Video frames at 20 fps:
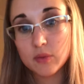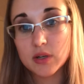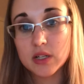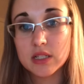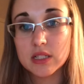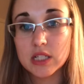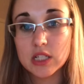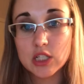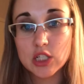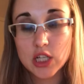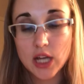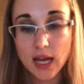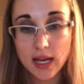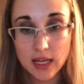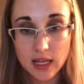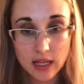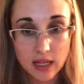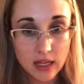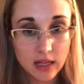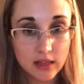we're still
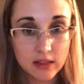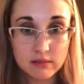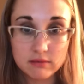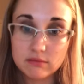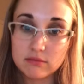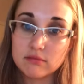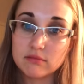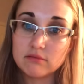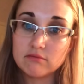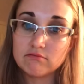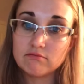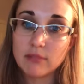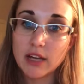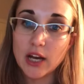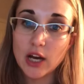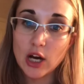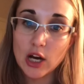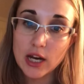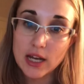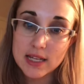checking
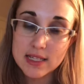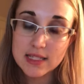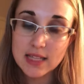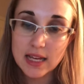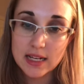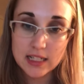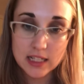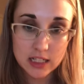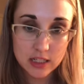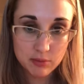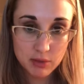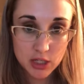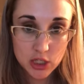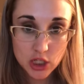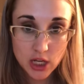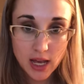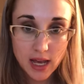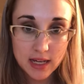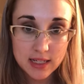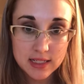areas that need to be
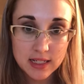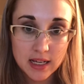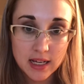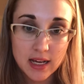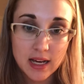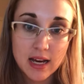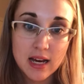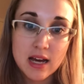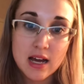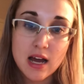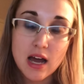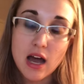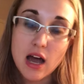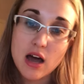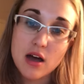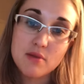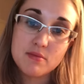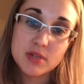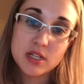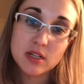checked,
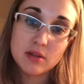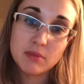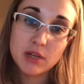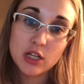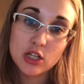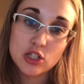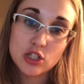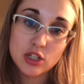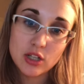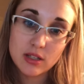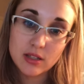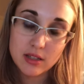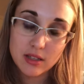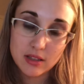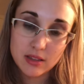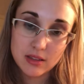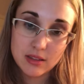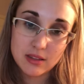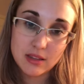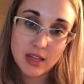to make sure that
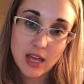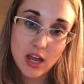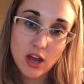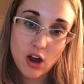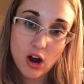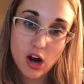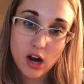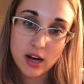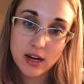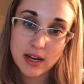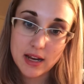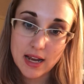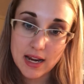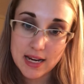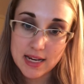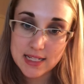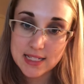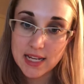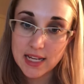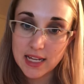they are
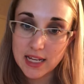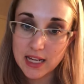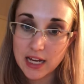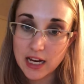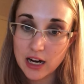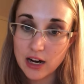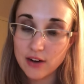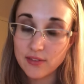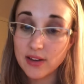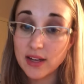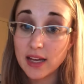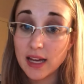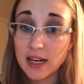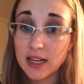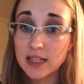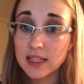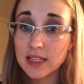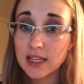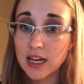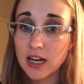getting taken care of and
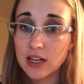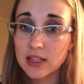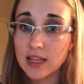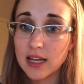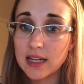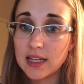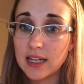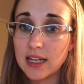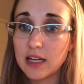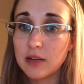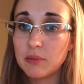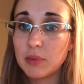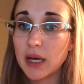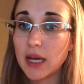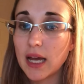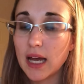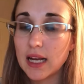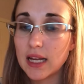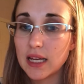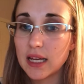getting the care they need, but
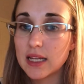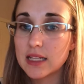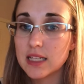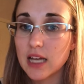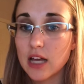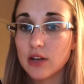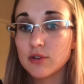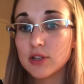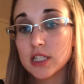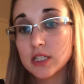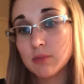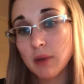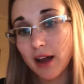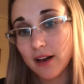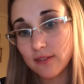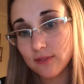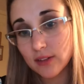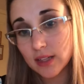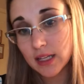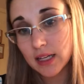getting it done
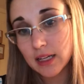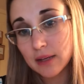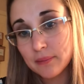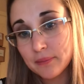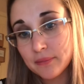respectfully,